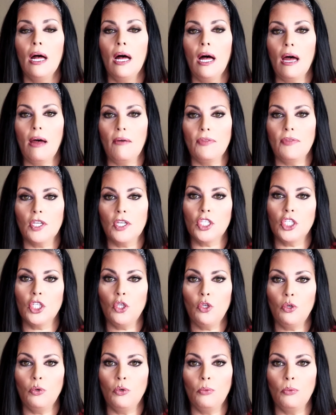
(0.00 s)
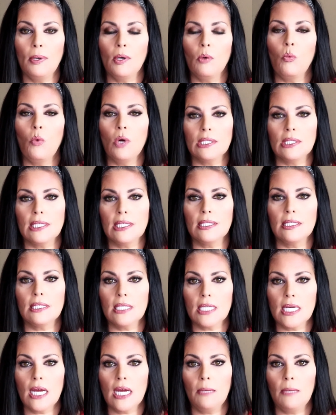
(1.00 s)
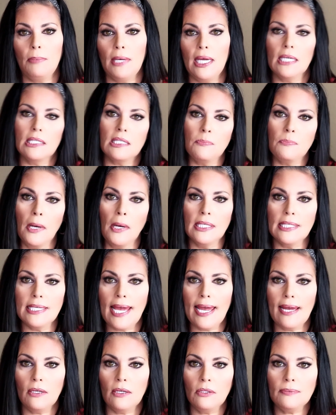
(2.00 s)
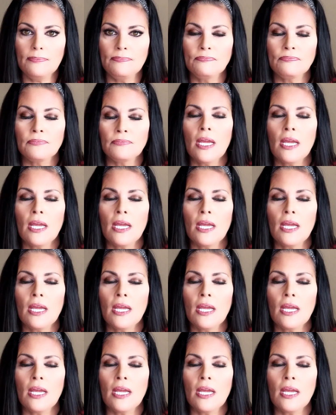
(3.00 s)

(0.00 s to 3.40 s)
of the tube once it's done being spun down.